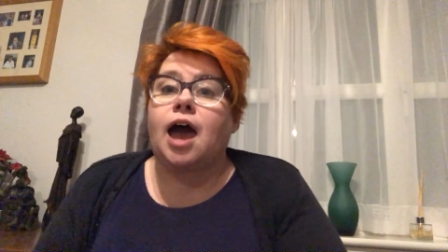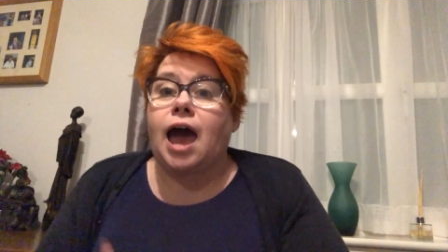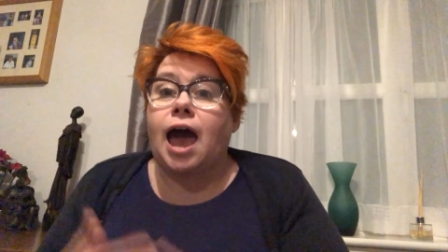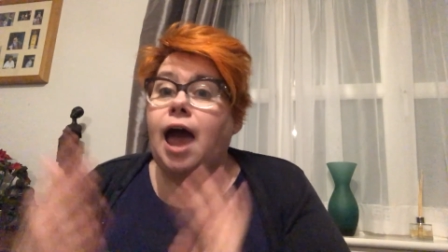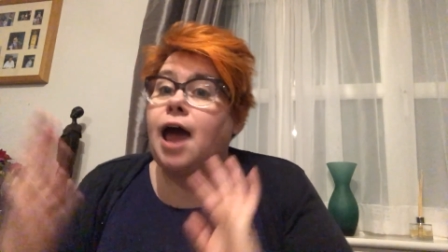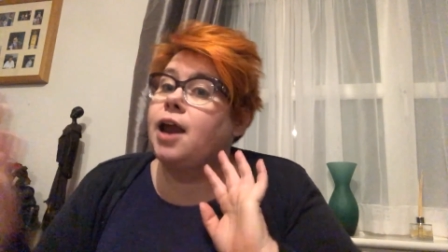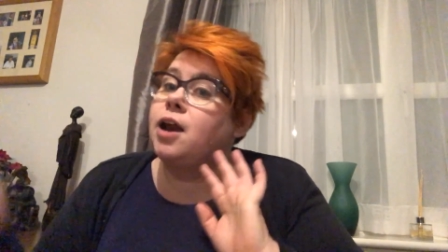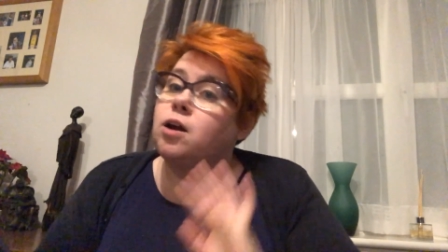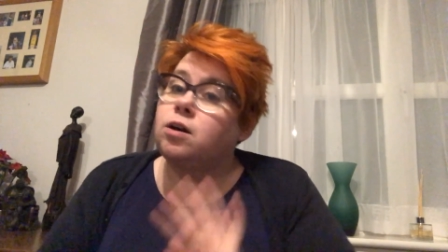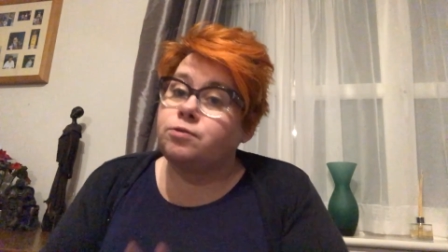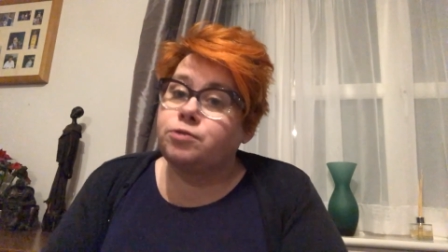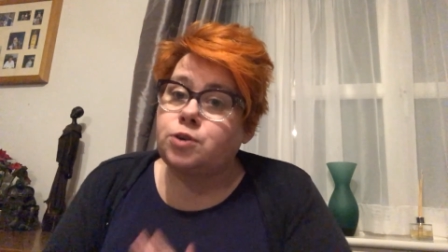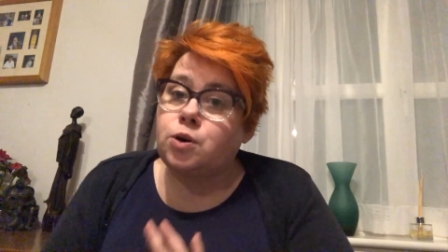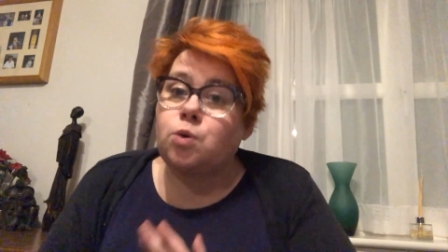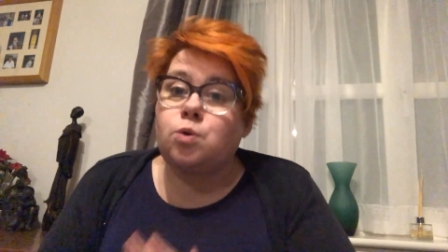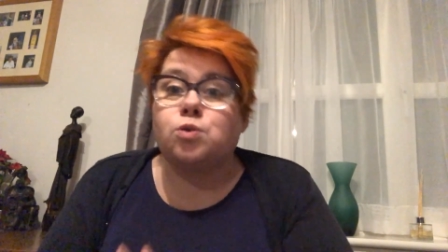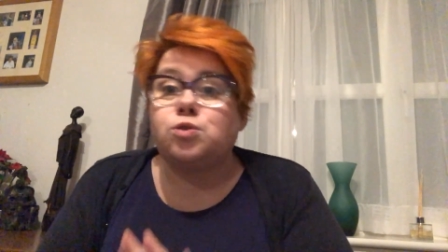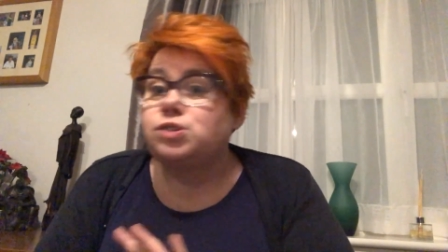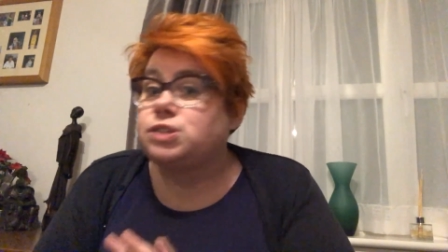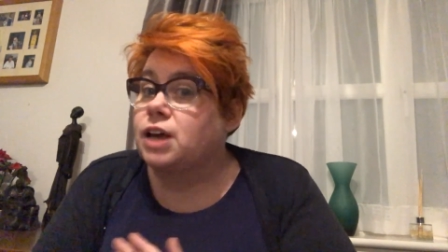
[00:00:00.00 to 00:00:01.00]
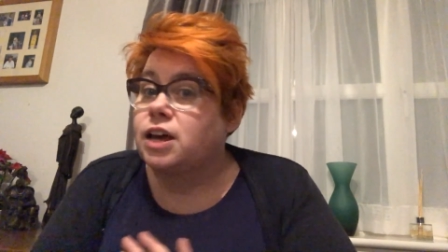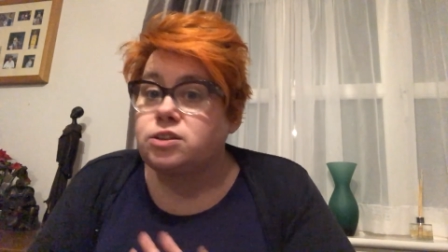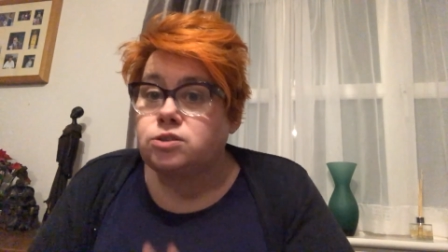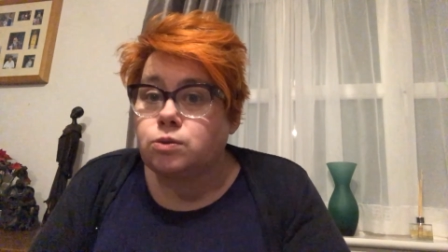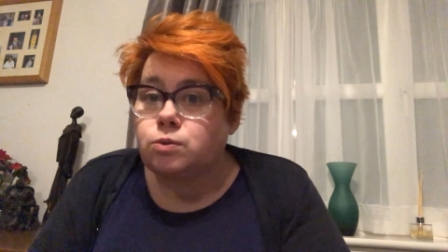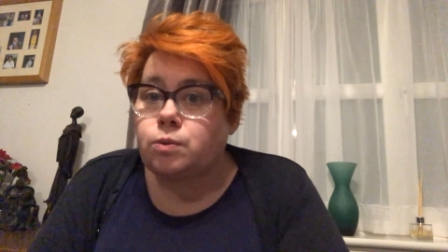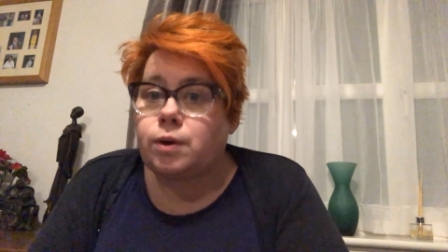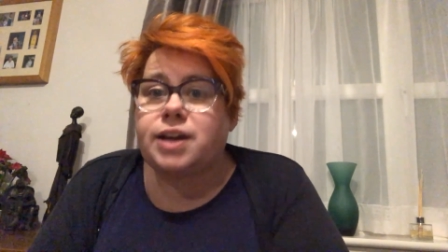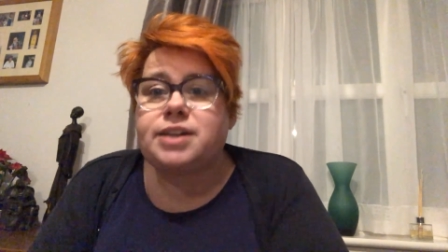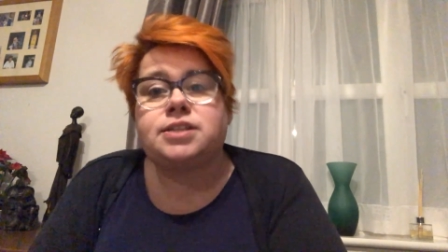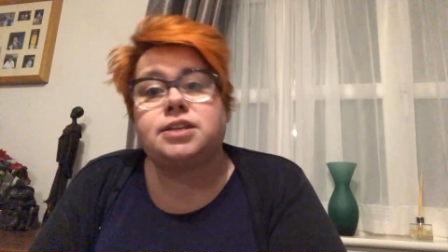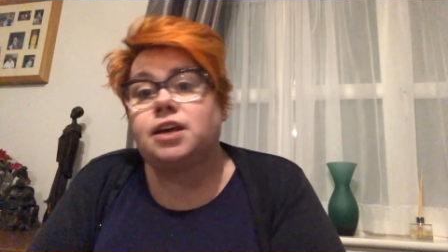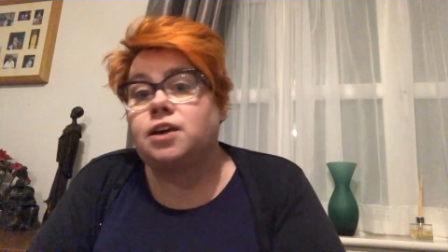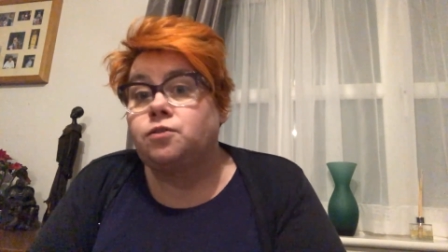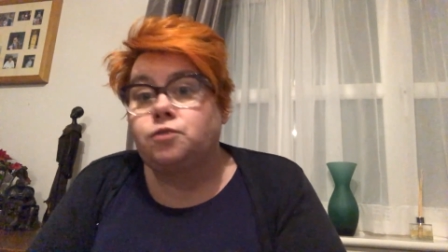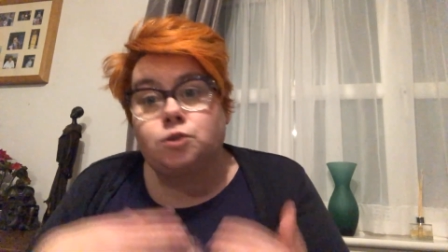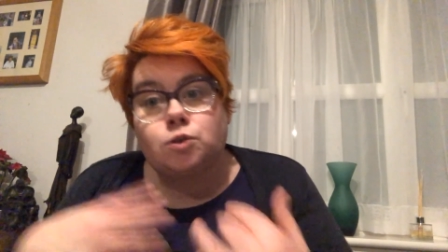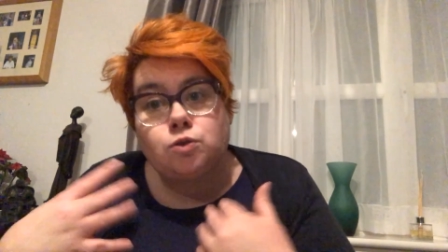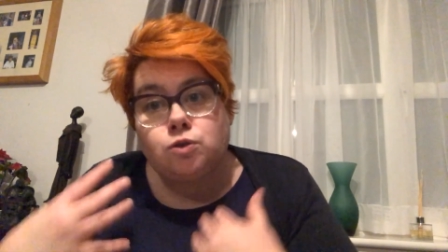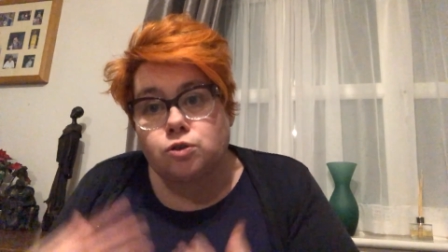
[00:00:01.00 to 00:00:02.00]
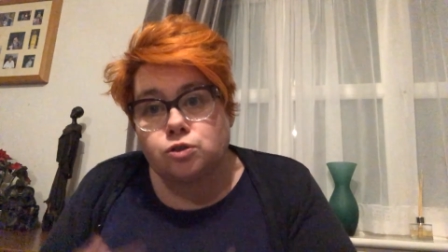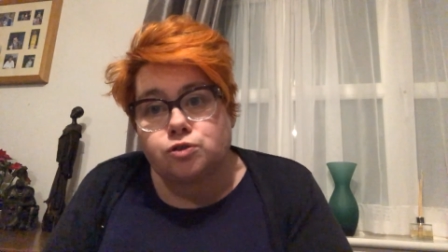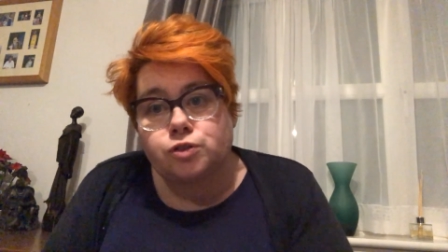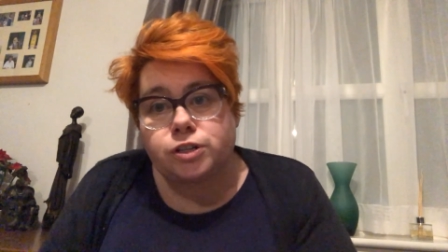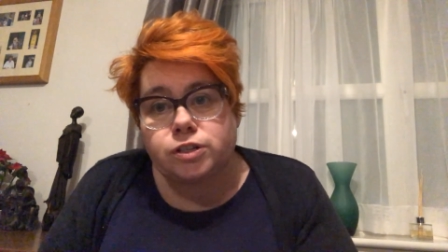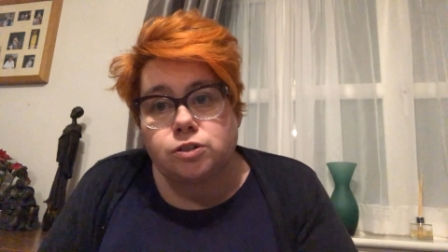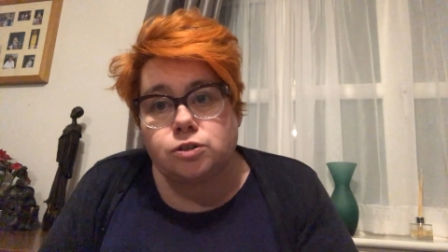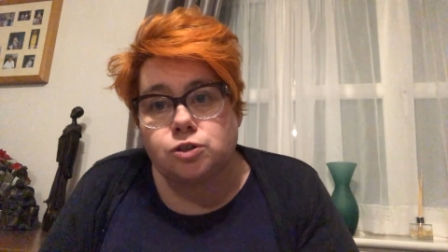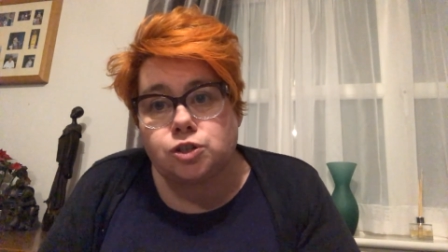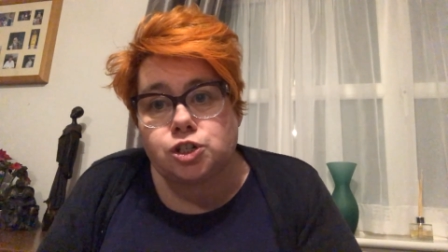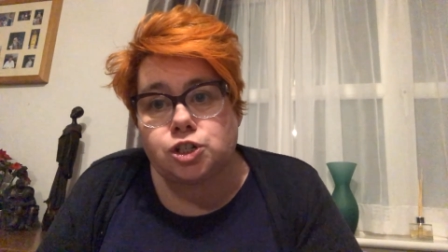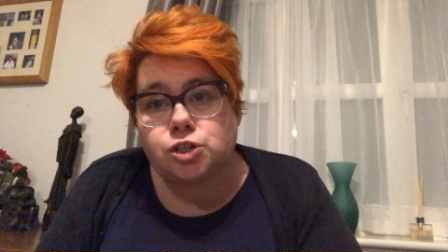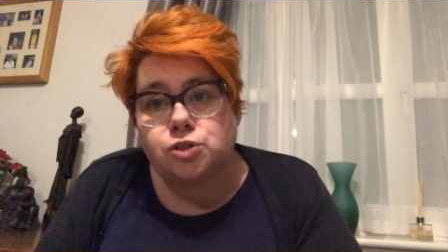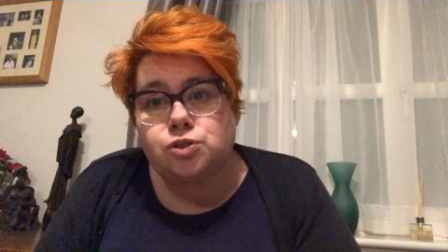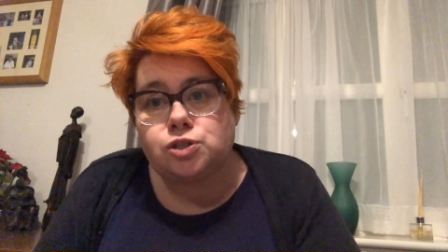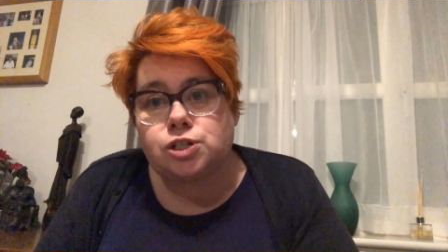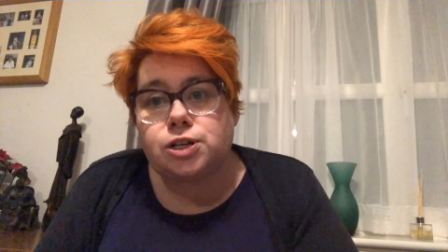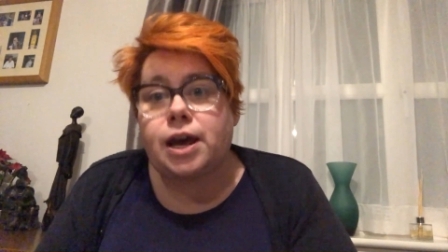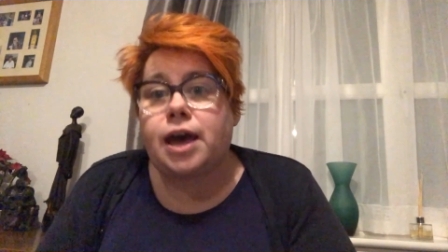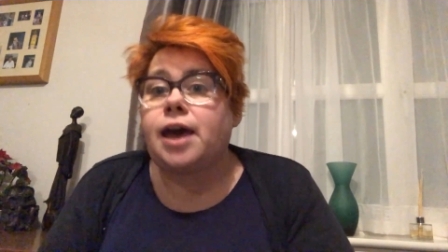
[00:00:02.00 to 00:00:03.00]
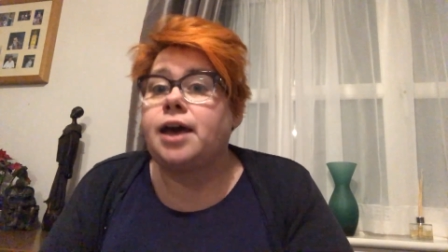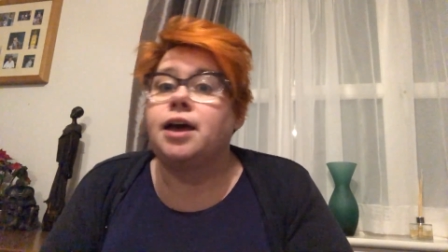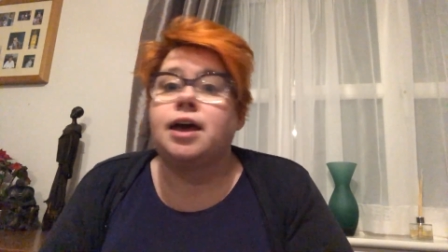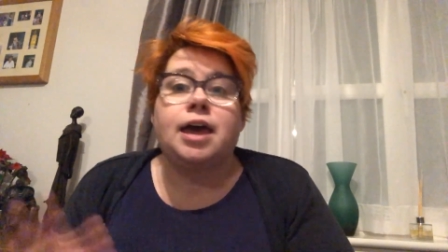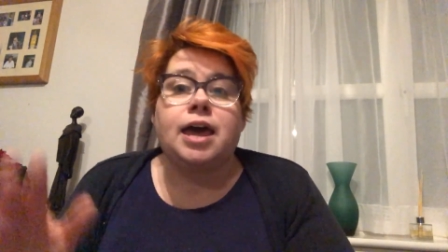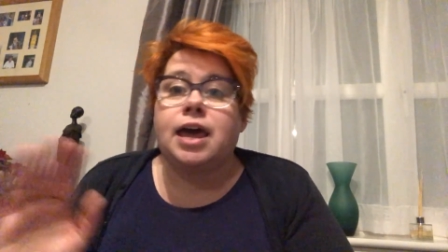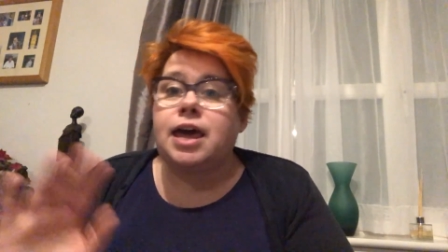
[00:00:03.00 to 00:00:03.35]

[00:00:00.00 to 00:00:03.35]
And of course, as always, if you're not dressed to the shoes yet,